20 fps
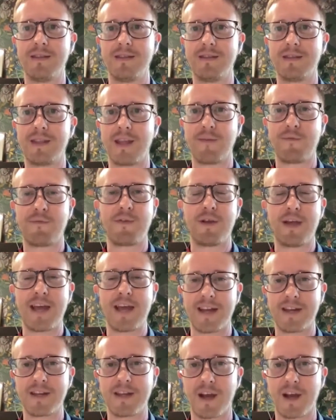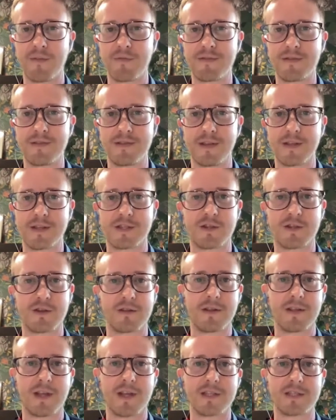they feel handcuffed. And
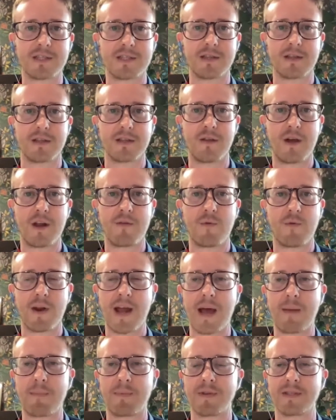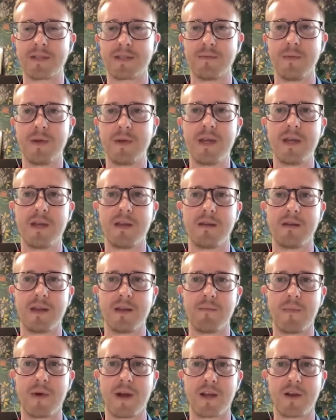certainly that's a lot of what happened to me
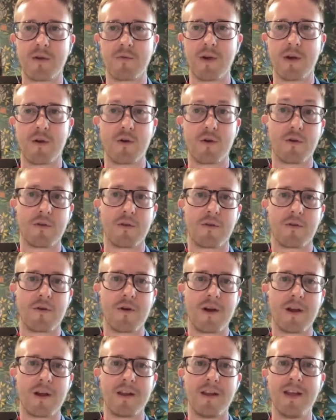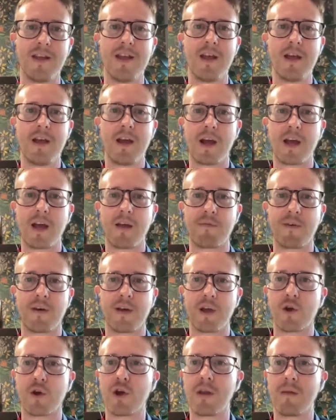in my career earlier on. I felt
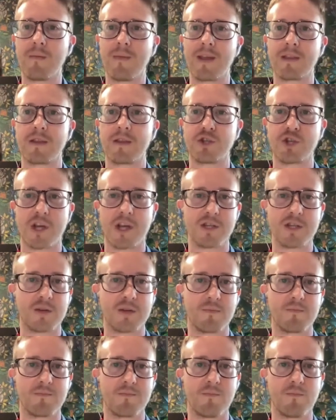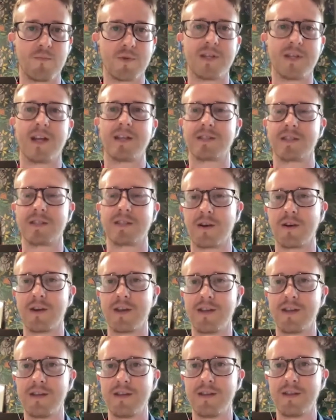I couldn't make the change that was necessary,
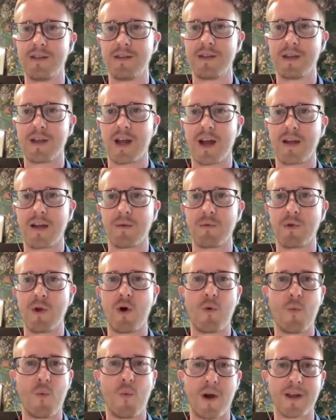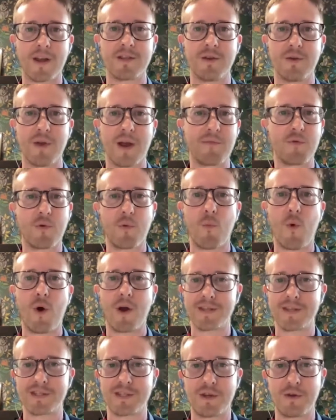that we all wanted to do. Everyone
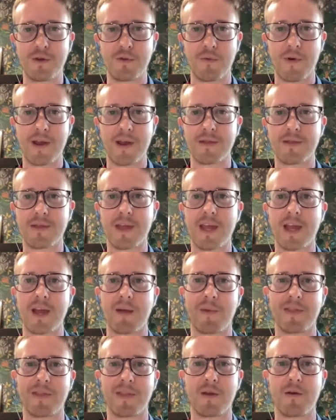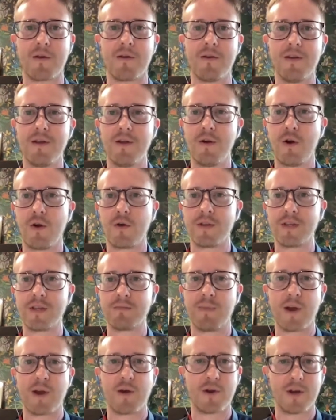wants to do the right thing, but there are all these
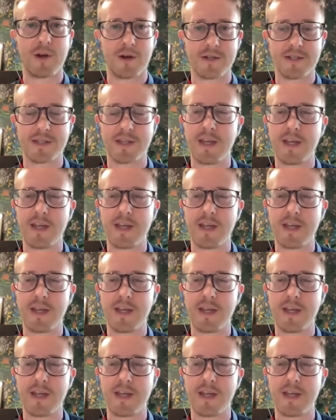barriers.